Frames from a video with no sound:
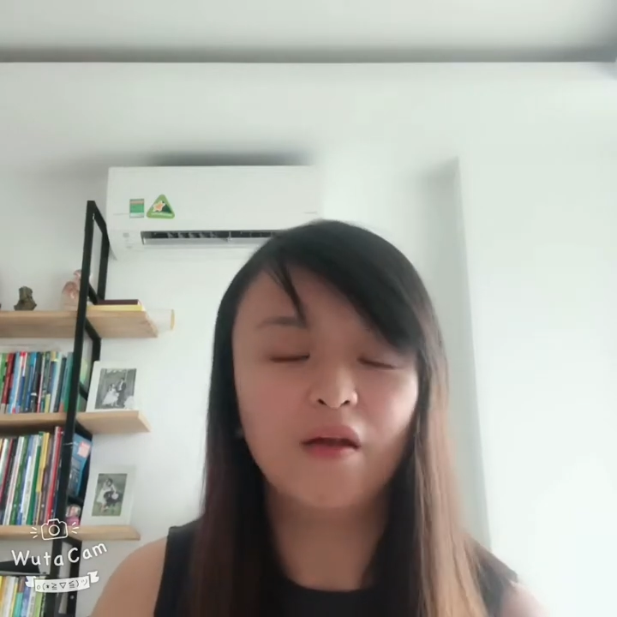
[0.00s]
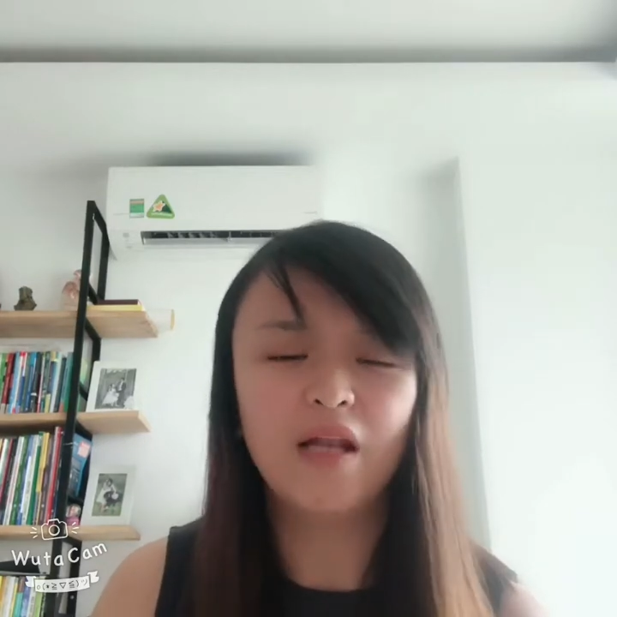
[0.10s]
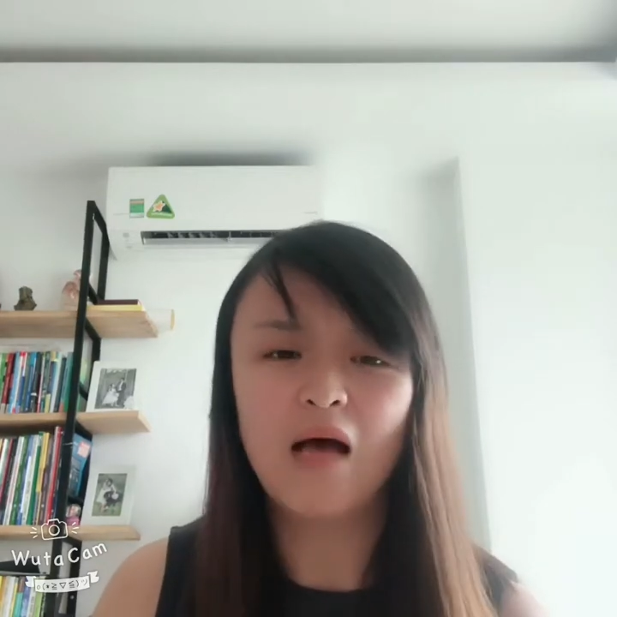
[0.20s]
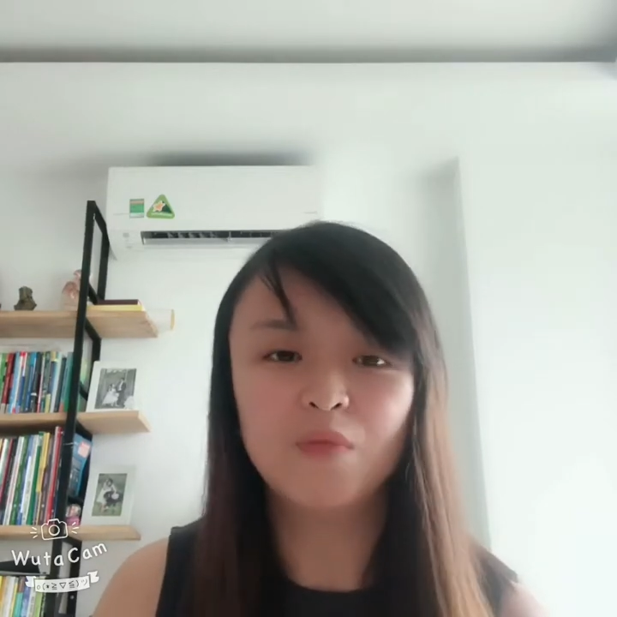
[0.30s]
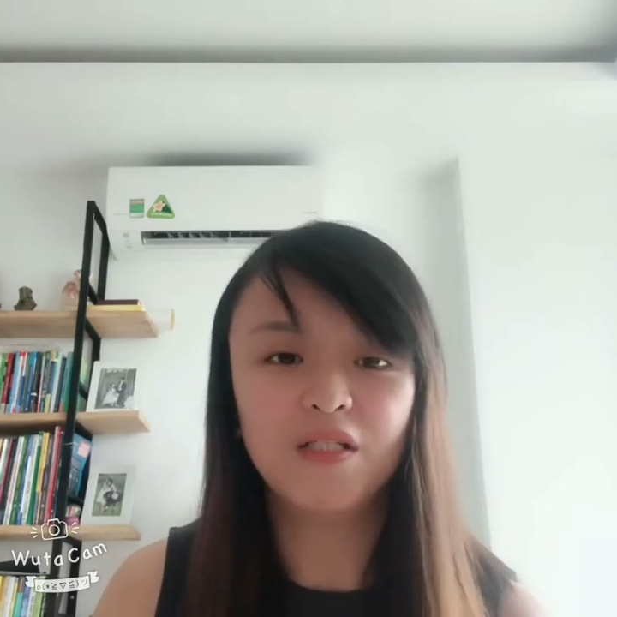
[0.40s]

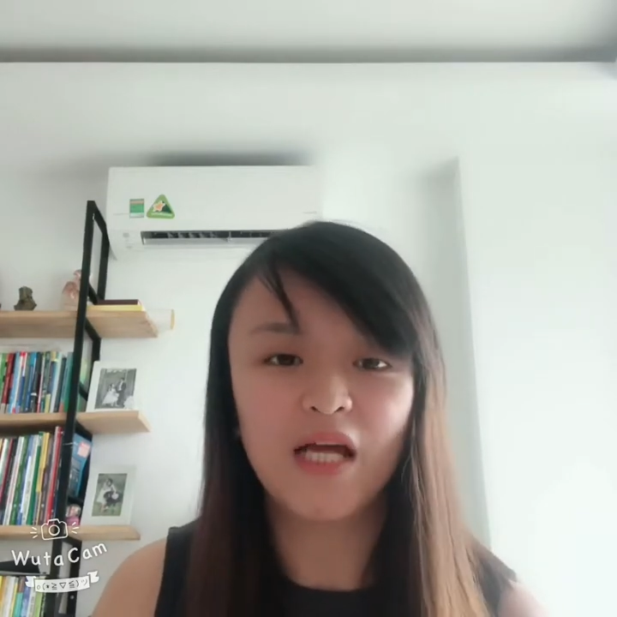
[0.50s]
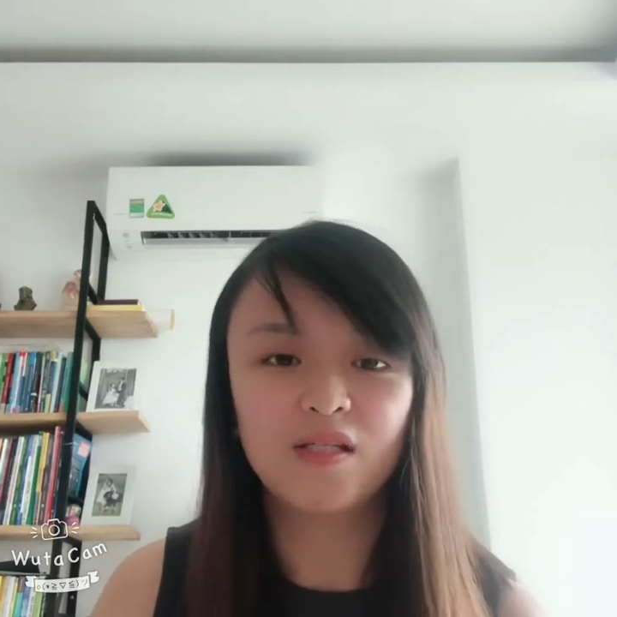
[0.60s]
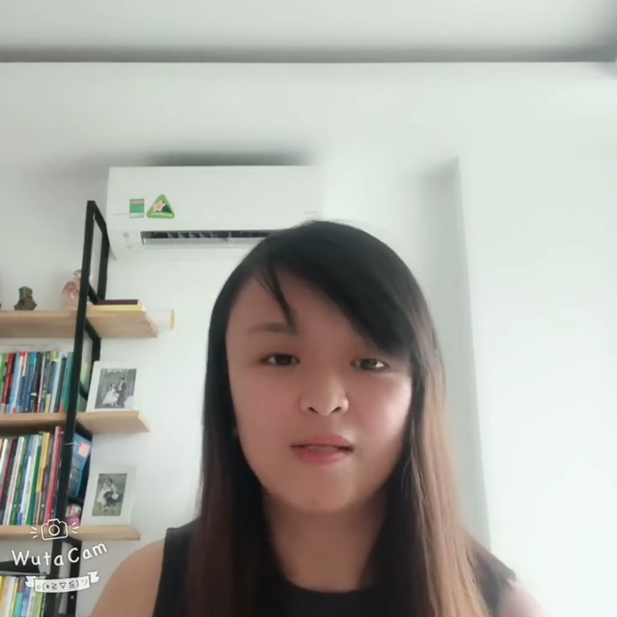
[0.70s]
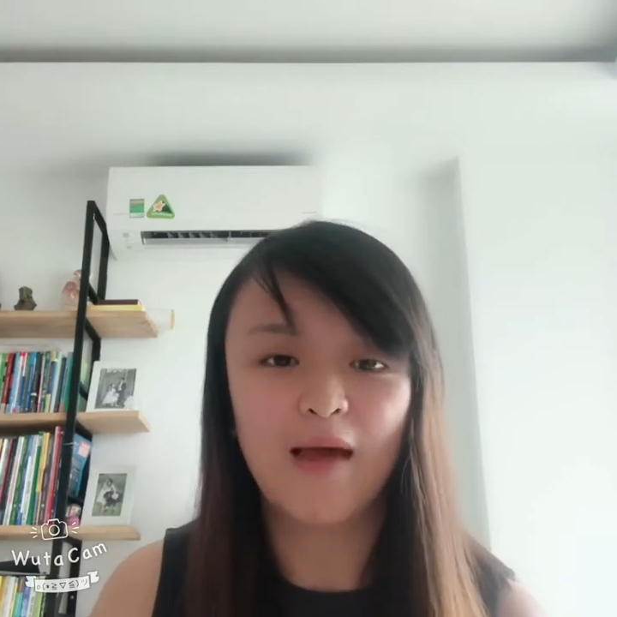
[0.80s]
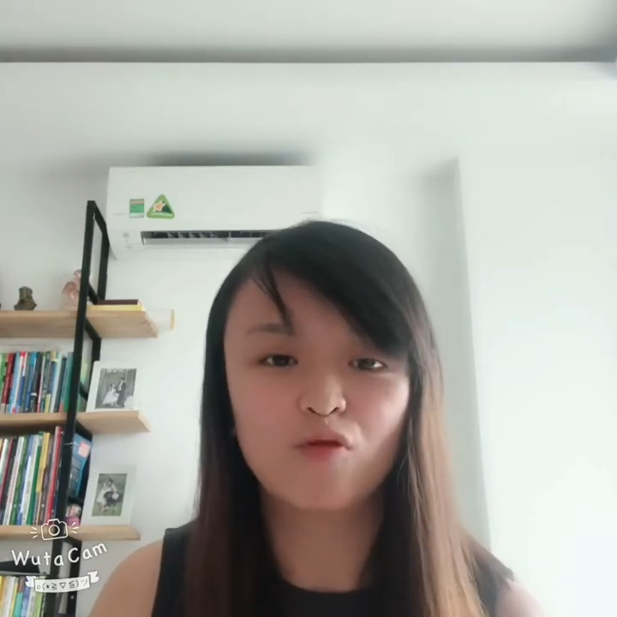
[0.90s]
I'm not the
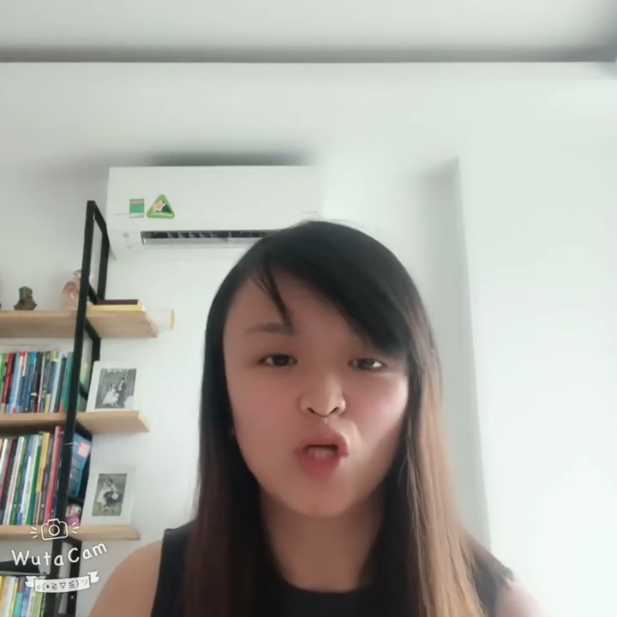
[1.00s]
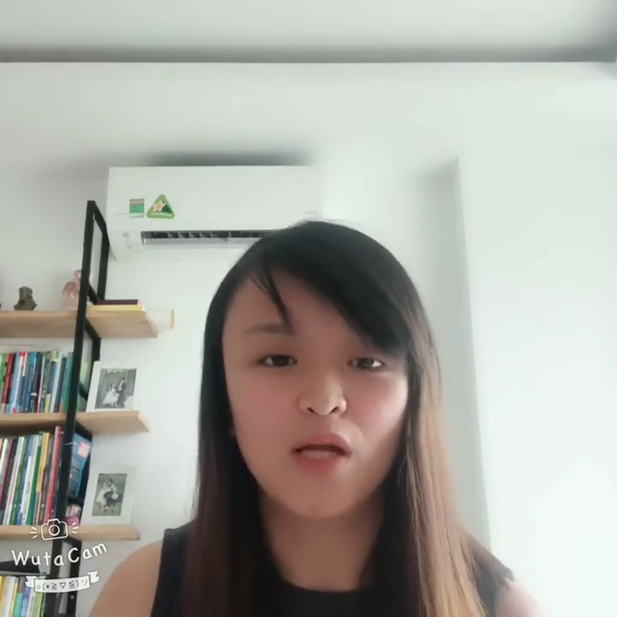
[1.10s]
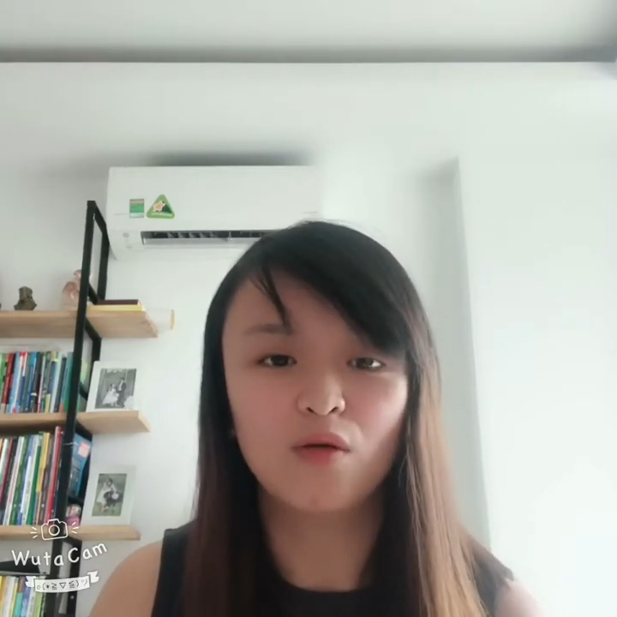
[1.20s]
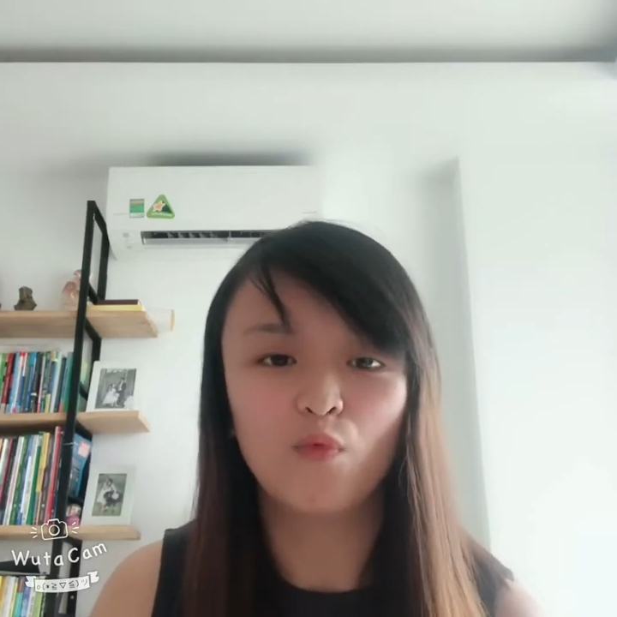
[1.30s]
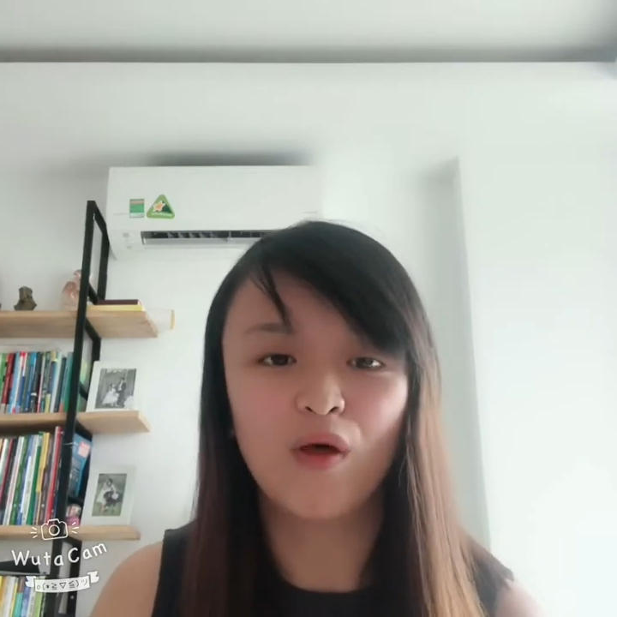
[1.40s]

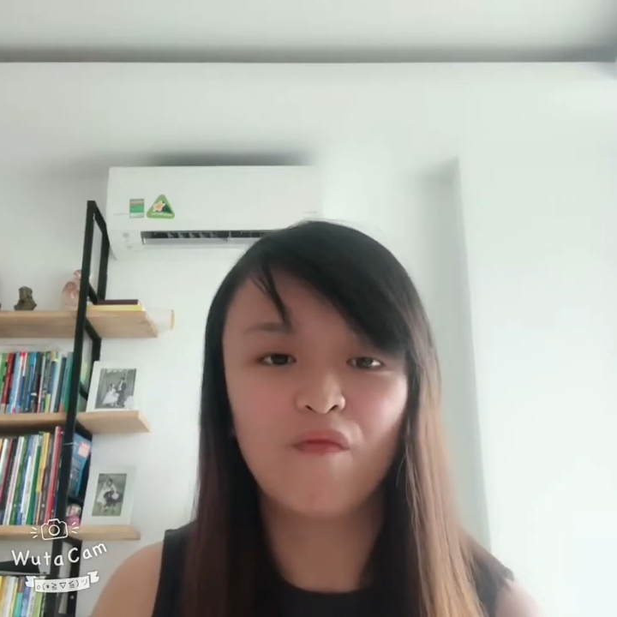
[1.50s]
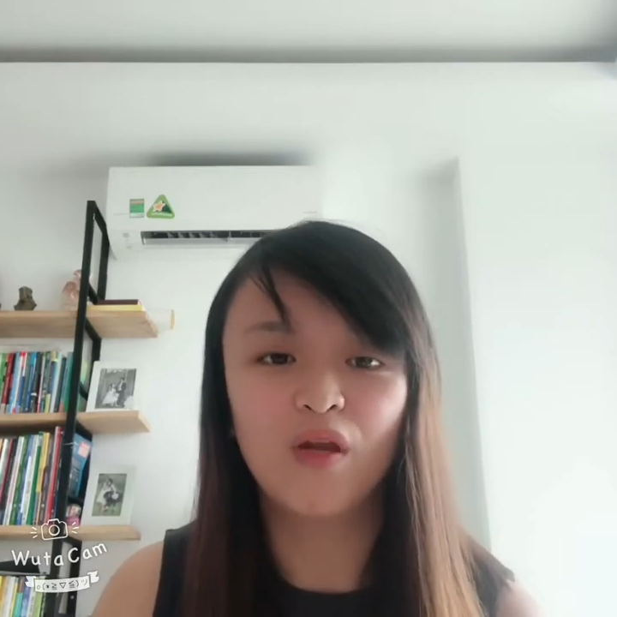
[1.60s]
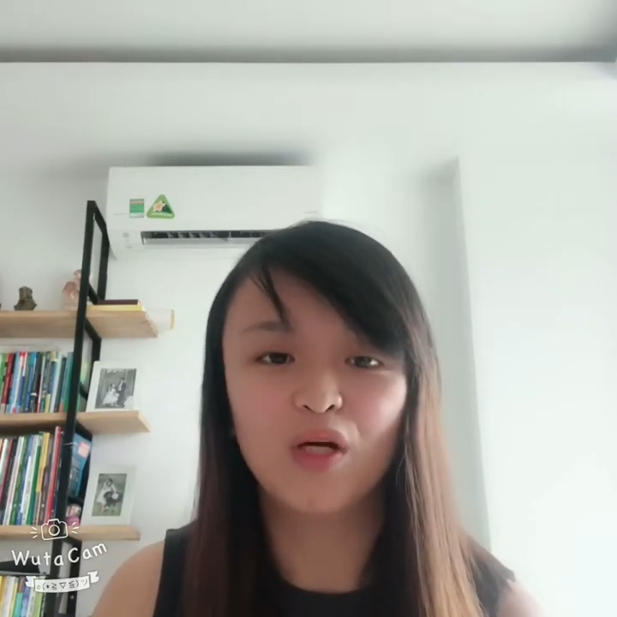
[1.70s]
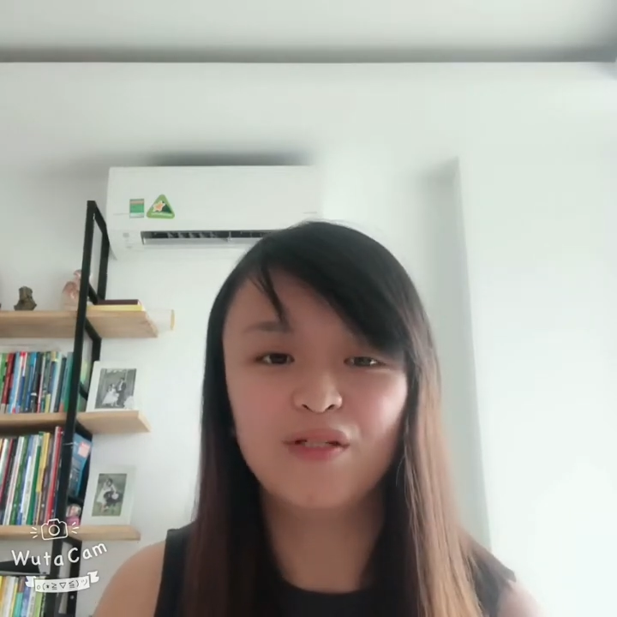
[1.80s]
exception with the